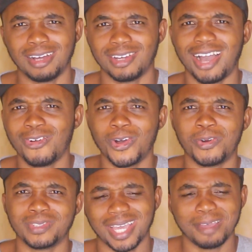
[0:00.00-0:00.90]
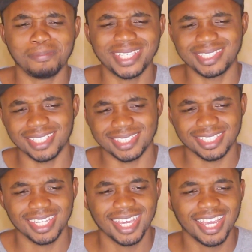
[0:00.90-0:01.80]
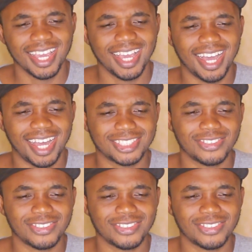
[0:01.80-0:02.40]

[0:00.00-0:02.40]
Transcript: how come i missed this and